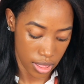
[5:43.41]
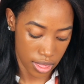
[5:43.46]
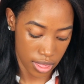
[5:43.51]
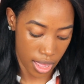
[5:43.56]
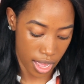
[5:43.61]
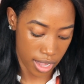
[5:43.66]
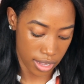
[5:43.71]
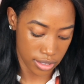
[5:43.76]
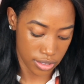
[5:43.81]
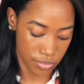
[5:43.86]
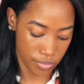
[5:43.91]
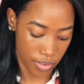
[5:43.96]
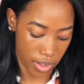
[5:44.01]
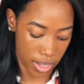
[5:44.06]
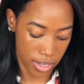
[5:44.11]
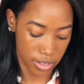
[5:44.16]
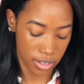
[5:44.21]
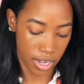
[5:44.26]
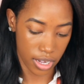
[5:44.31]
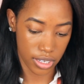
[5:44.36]
that is
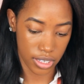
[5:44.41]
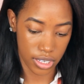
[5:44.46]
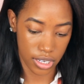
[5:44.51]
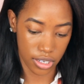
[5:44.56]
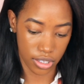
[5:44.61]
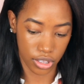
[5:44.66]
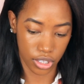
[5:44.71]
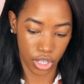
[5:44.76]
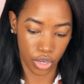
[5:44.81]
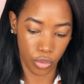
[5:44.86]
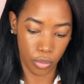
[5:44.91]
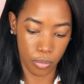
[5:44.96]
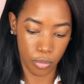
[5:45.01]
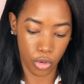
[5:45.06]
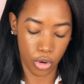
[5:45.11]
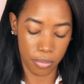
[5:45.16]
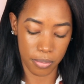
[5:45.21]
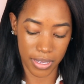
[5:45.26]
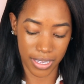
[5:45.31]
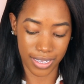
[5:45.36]
fine. I need a little
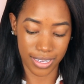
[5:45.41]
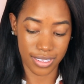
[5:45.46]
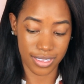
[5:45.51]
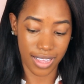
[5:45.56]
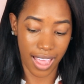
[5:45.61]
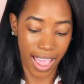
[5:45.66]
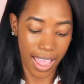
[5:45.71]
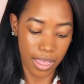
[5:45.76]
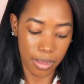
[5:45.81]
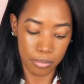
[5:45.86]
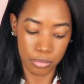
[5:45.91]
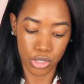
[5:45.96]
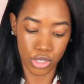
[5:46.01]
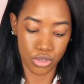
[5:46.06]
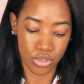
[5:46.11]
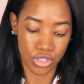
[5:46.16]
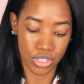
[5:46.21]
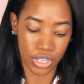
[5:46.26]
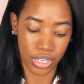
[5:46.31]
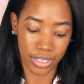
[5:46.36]
more because I'm
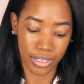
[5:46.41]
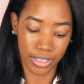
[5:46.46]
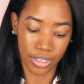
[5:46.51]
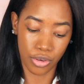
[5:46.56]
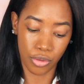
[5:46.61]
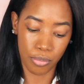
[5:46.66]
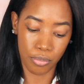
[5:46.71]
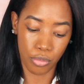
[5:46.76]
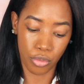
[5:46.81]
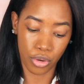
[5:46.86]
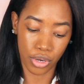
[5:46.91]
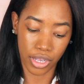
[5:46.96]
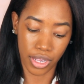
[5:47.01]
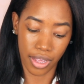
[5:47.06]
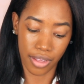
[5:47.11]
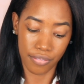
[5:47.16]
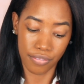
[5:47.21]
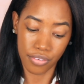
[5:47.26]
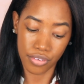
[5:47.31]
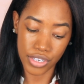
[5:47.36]
used to a little more
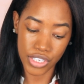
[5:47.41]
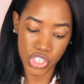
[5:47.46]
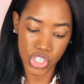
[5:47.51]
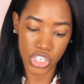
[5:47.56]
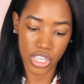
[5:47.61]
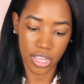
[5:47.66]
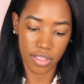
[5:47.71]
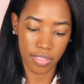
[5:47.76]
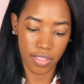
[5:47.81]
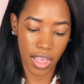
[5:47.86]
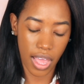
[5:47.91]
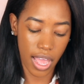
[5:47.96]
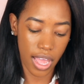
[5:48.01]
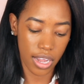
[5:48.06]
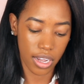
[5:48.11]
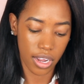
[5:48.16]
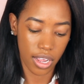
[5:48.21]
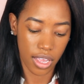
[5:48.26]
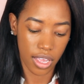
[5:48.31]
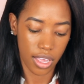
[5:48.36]
coverage than
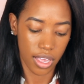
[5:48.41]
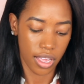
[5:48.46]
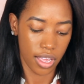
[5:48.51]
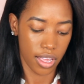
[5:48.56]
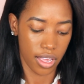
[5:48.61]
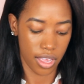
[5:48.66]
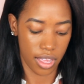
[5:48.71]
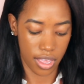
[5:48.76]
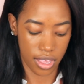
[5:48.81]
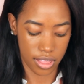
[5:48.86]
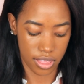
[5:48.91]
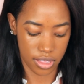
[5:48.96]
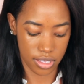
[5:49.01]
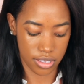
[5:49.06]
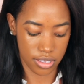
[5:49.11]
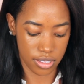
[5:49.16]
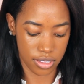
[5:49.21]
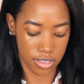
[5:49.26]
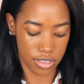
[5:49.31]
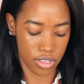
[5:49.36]
that, and
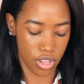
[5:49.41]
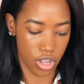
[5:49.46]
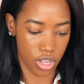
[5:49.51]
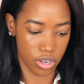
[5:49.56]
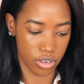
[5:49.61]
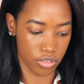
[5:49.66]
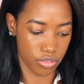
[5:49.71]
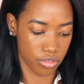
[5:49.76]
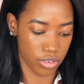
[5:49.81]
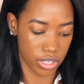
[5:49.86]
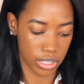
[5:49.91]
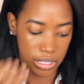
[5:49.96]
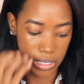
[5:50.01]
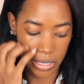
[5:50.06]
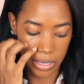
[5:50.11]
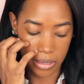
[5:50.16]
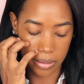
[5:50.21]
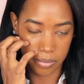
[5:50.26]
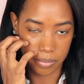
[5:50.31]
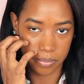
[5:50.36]
this is not
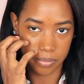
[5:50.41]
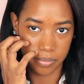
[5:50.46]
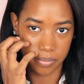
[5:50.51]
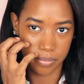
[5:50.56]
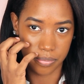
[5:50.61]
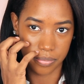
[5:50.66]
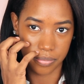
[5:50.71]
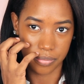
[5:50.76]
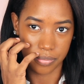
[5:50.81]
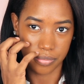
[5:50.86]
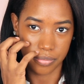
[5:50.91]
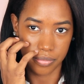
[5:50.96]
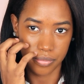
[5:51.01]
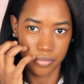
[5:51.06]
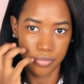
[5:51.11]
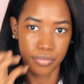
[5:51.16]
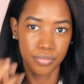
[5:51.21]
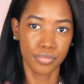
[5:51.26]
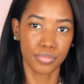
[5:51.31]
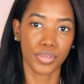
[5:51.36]
really
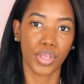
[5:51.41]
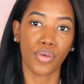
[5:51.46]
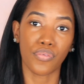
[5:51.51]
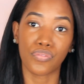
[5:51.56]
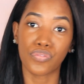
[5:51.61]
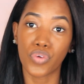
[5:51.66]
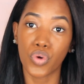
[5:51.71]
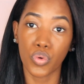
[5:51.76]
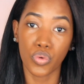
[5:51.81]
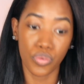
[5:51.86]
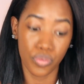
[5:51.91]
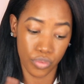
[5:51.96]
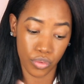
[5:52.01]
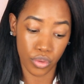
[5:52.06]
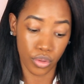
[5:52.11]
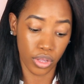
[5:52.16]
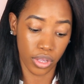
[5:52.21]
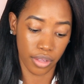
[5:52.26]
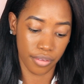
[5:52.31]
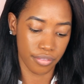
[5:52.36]

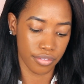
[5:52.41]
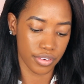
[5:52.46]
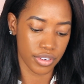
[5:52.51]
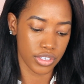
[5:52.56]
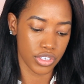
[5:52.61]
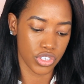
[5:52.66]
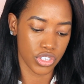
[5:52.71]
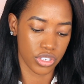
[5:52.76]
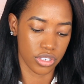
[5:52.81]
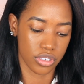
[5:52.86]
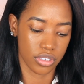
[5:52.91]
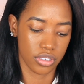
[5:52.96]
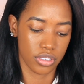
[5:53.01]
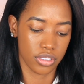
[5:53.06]
full coverage.